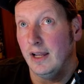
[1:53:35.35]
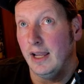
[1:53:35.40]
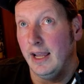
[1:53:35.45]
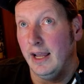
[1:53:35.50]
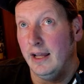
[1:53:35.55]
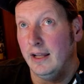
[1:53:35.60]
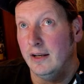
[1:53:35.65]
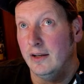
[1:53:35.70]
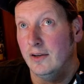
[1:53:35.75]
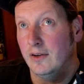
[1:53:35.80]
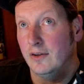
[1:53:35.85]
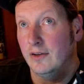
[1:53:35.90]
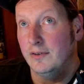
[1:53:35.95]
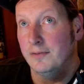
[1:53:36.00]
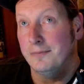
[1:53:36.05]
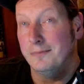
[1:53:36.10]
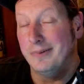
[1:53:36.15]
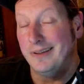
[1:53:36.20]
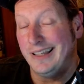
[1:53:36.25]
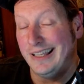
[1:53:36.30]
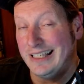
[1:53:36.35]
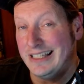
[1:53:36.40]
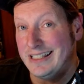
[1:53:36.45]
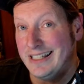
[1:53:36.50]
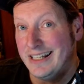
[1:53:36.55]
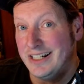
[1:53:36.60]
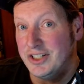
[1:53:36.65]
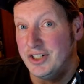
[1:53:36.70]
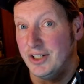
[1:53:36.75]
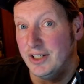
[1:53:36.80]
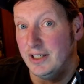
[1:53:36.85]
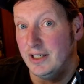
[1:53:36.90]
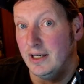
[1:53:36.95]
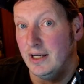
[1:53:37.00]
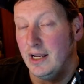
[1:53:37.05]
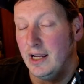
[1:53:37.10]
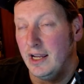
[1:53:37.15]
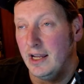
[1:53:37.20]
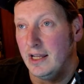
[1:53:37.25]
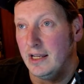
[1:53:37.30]
and PlayStation
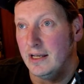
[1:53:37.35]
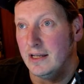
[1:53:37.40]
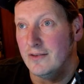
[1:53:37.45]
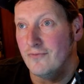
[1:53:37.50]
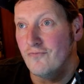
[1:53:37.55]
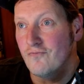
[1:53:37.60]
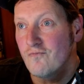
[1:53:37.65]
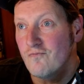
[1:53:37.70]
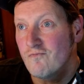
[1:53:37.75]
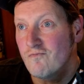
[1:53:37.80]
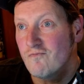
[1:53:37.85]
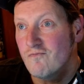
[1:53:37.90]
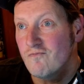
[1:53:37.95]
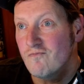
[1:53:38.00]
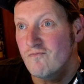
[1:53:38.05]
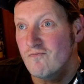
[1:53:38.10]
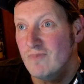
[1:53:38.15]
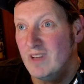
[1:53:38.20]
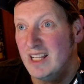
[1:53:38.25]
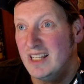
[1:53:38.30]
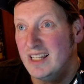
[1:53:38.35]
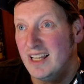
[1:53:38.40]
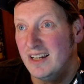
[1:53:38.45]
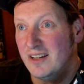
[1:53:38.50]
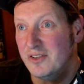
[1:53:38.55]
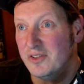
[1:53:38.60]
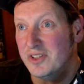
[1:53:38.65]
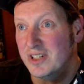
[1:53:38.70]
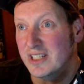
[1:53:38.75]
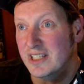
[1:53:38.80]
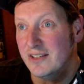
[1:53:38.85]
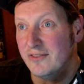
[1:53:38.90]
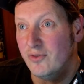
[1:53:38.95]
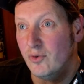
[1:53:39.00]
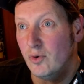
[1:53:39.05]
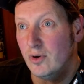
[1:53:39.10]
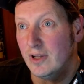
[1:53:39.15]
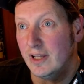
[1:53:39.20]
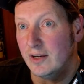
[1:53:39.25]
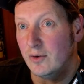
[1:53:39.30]
and Nintendo
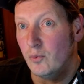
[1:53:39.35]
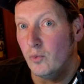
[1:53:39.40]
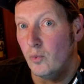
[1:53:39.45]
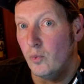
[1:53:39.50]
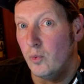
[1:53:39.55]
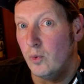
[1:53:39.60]
64, like